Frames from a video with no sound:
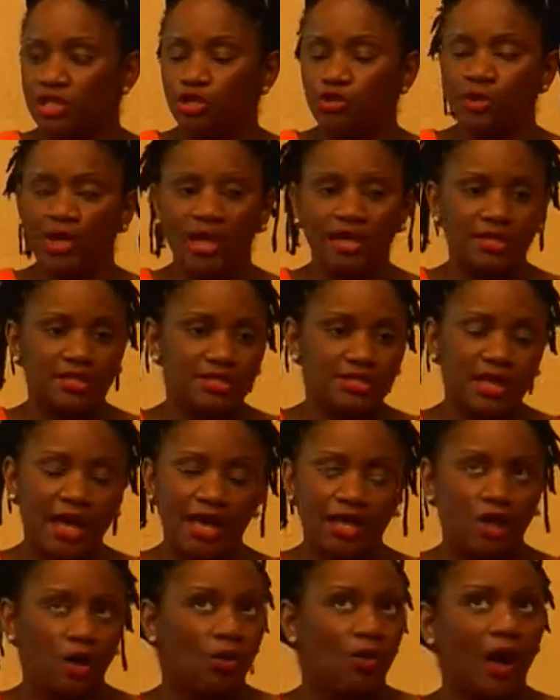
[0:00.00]
Like, you can't
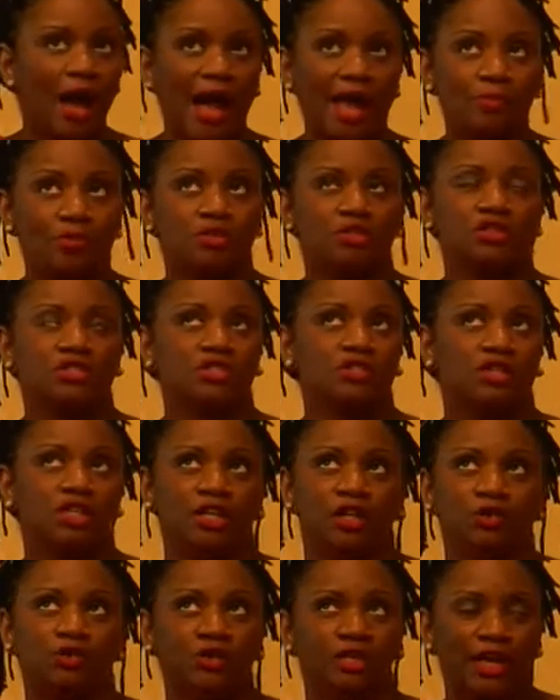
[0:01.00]
decide, oh, I
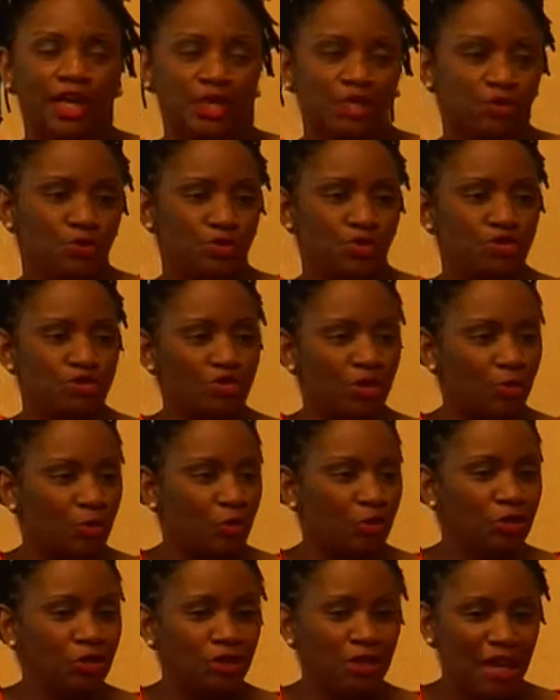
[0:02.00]
personally only like Twitter, so I'm
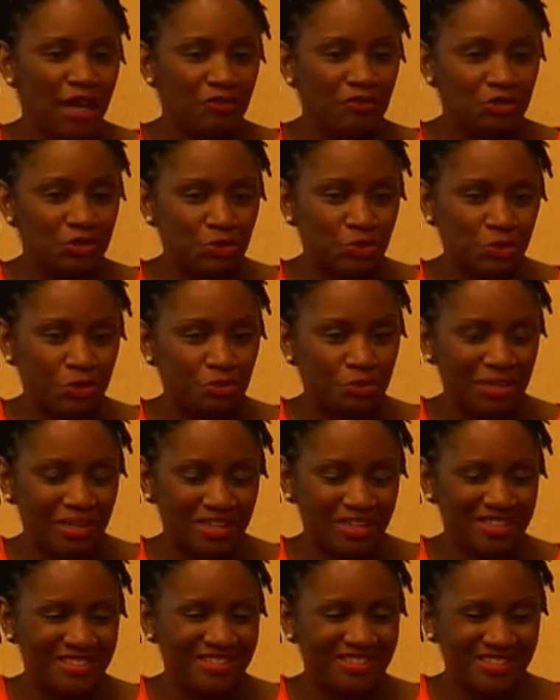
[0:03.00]
only going to have a Twitter
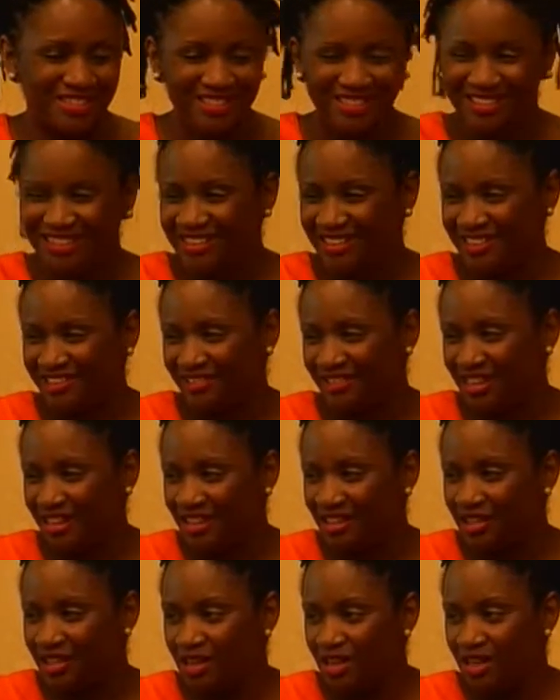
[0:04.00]
page,
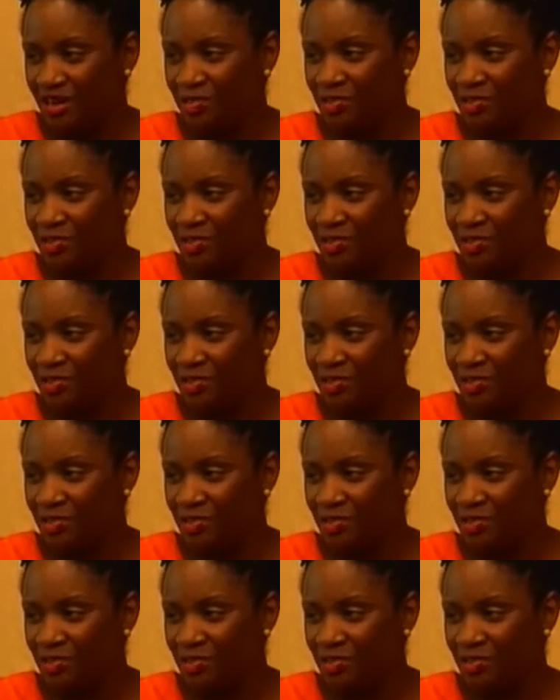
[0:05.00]
right?